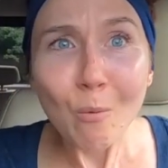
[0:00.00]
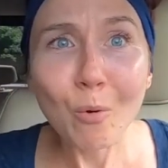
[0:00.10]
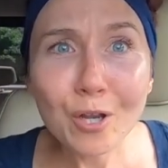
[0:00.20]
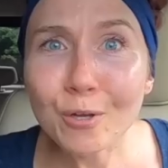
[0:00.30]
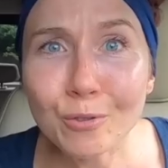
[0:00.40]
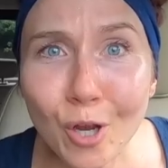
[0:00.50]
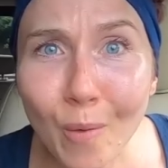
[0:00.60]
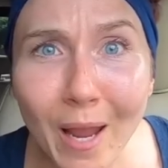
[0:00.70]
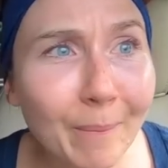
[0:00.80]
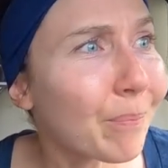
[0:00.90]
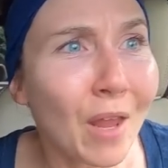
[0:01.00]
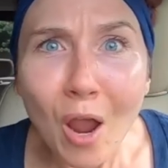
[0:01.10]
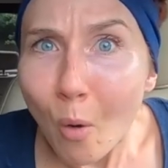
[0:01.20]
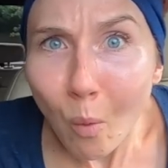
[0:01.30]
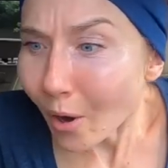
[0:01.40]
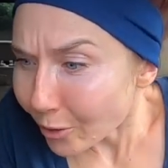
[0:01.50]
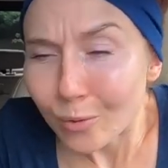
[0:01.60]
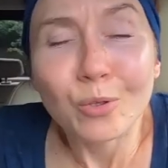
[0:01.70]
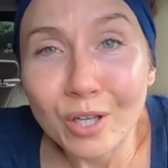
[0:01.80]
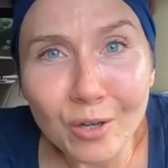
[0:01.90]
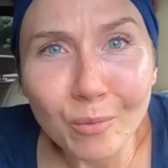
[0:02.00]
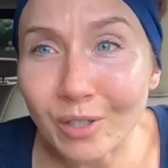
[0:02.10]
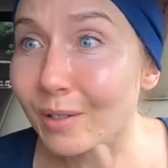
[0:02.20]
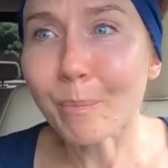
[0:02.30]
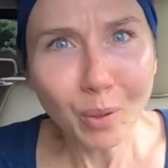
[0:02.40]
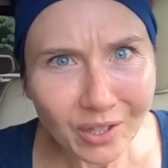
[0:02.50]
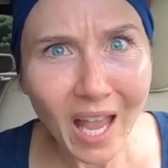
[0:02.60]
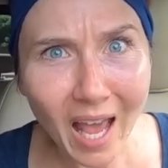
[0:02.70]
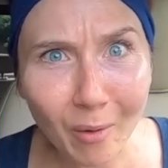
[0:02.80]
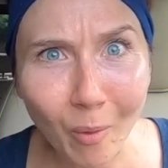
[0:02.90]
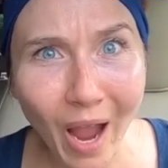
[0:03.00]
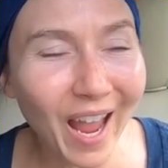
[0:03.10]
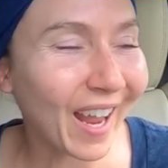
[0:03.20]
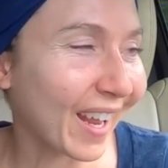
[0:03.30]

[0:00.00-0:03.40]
what are you doing? What, you put that away.